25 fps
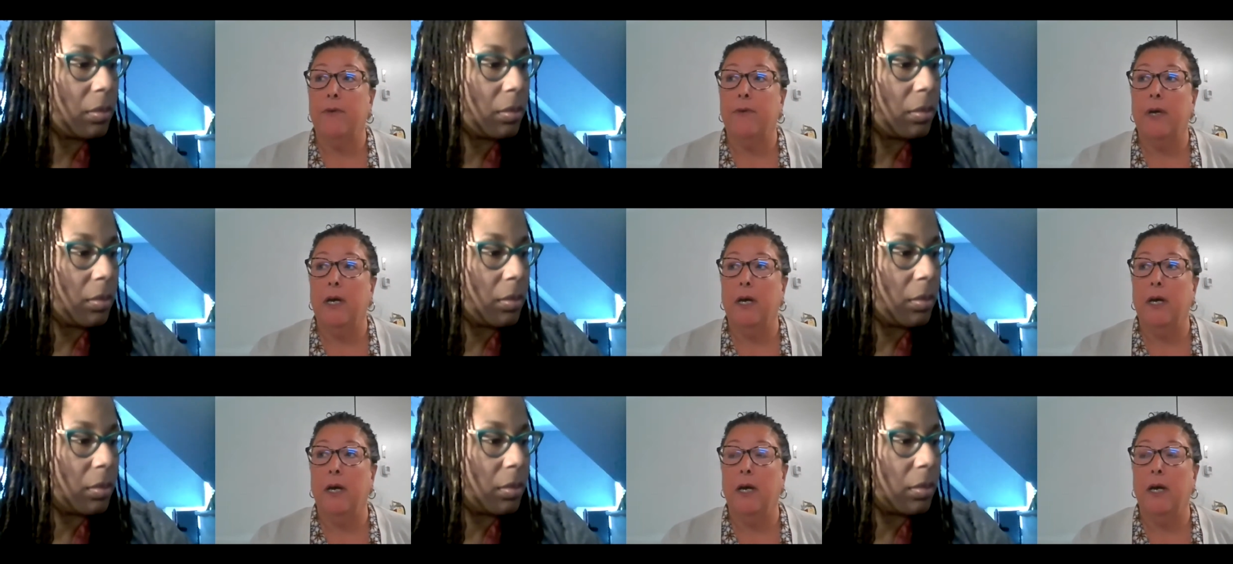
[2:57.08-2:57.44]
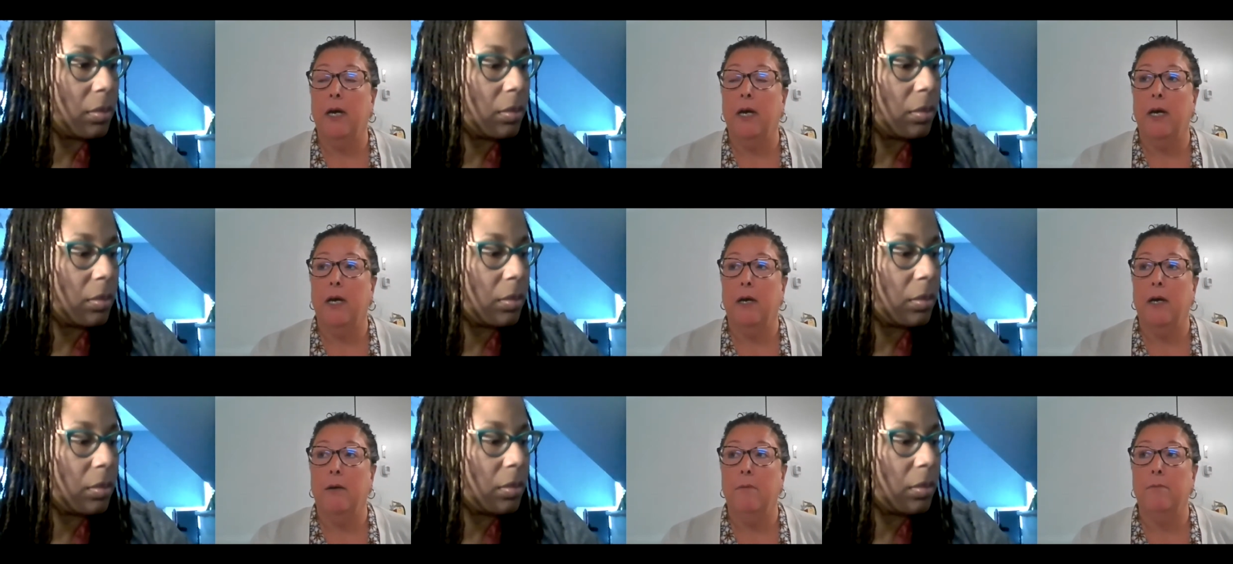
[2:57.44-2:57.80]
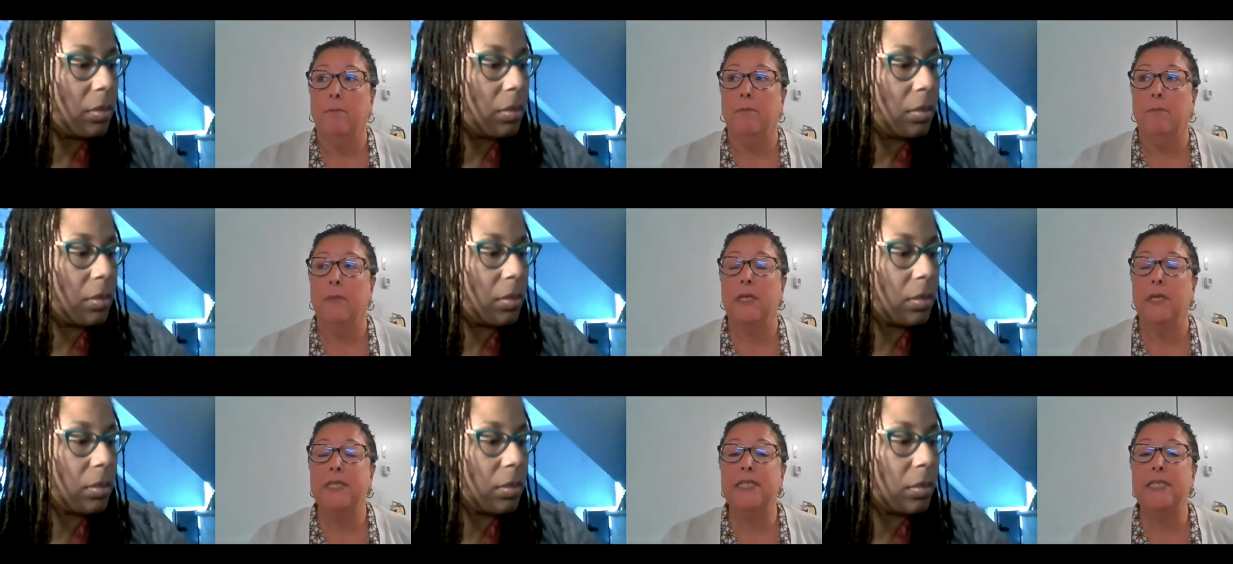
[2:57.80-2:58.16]

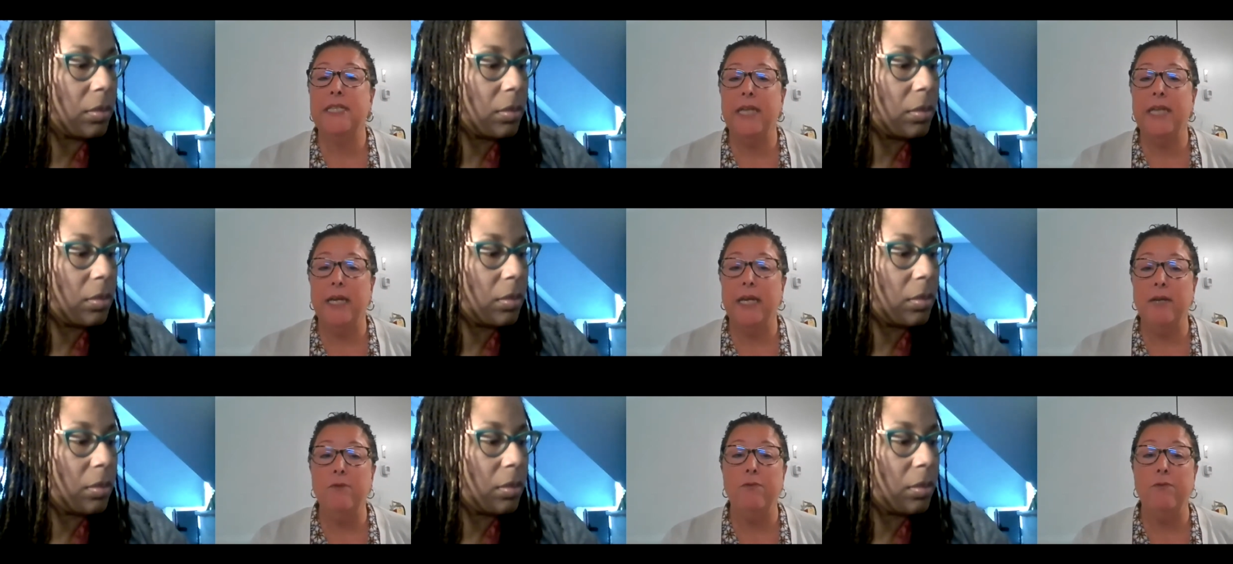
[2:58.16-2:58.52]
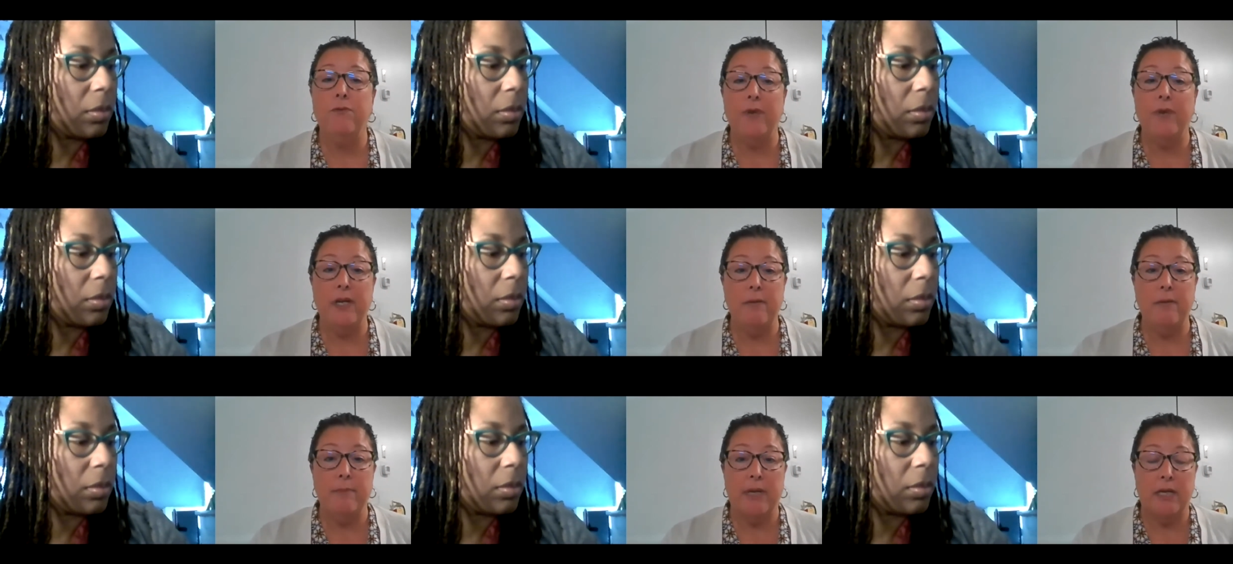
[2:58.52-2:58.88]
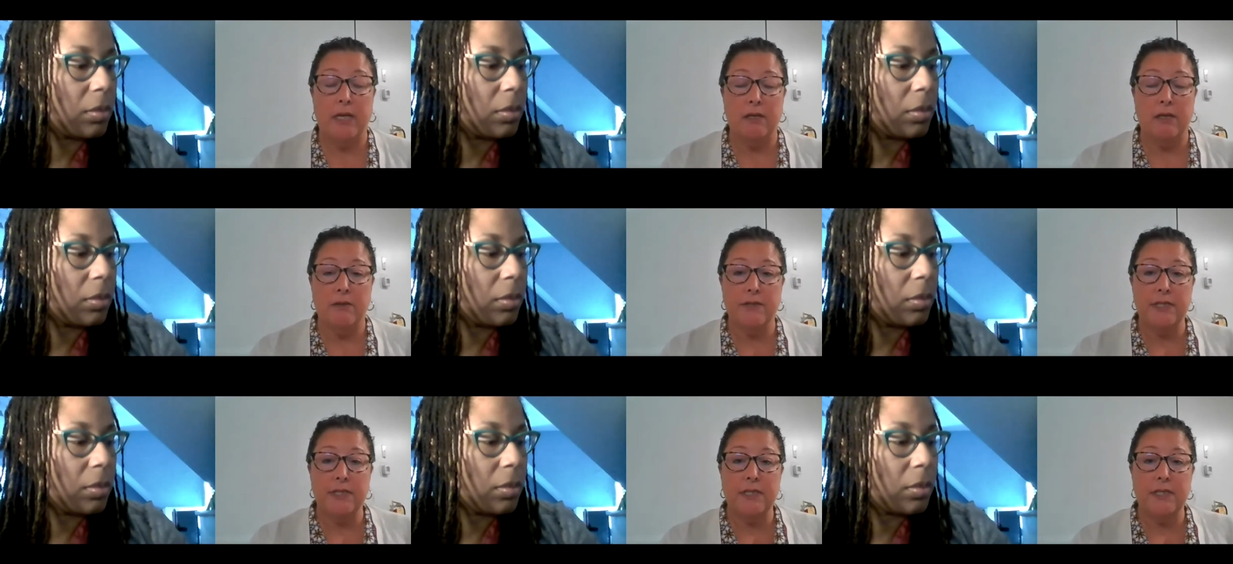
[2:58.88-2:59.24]
Speaker 1: 10
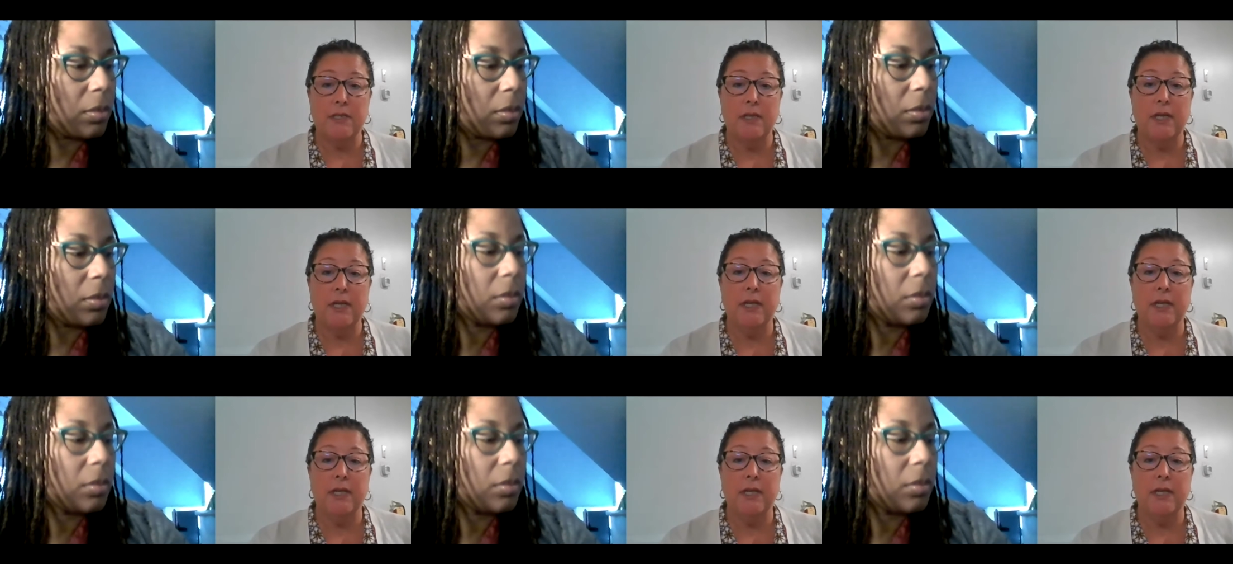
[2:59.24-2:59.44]
females